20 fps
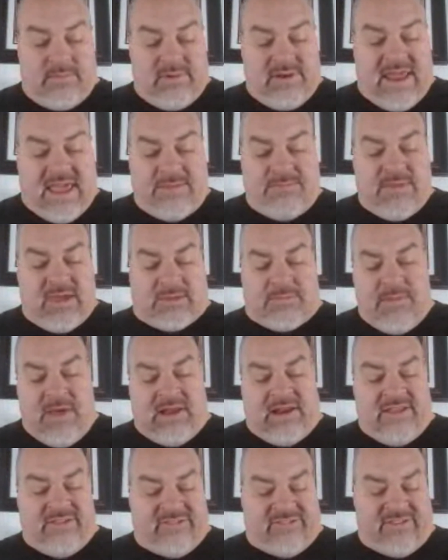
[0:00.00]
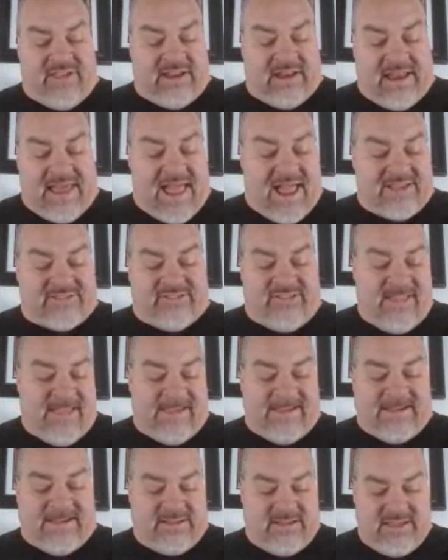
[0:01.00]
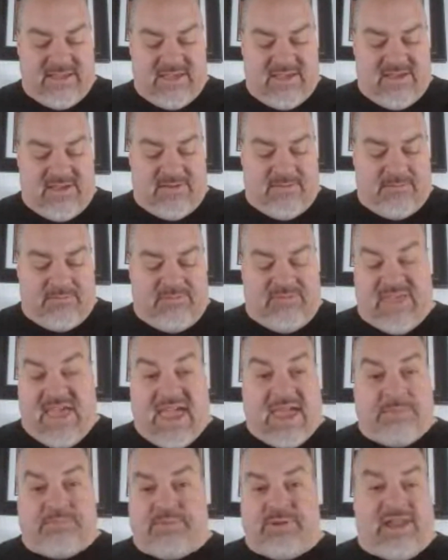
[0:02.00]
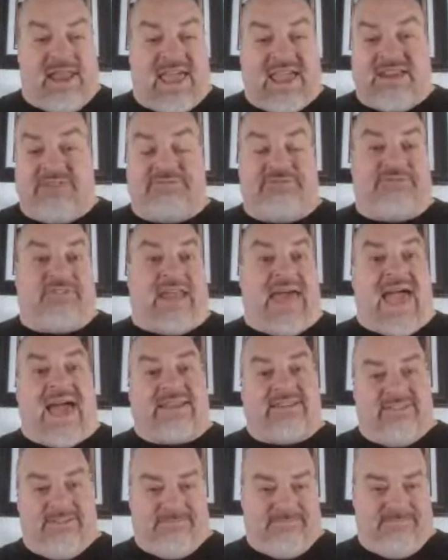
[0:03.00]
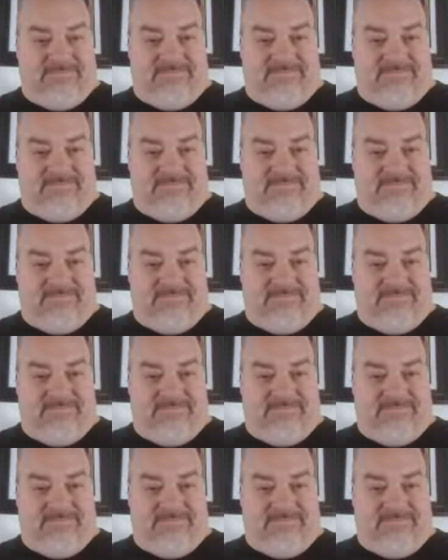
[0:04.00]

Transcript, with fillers: Nate McMillan said last night they played flat.